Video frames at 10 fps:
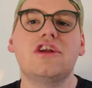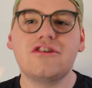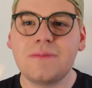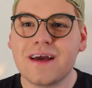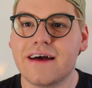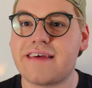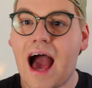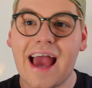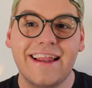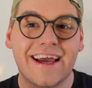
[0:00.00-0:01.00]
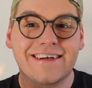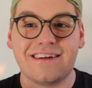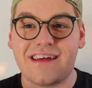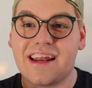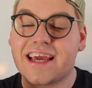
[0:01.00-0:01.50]
just because I like
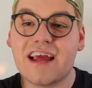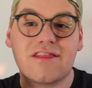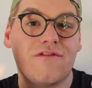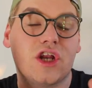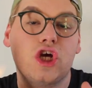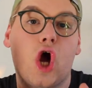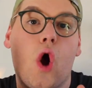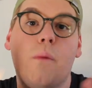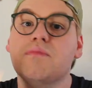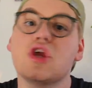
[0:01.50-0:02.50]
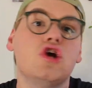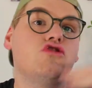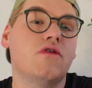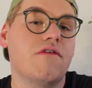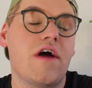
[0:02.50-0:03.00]
to dedicate the video
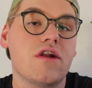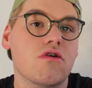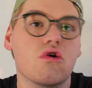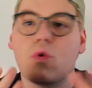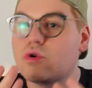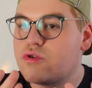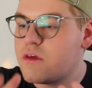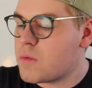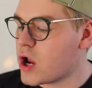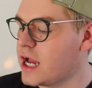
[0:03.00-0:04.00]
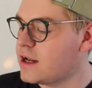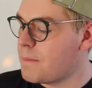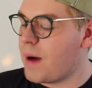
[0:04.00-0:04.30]
to the vendor or to the brand,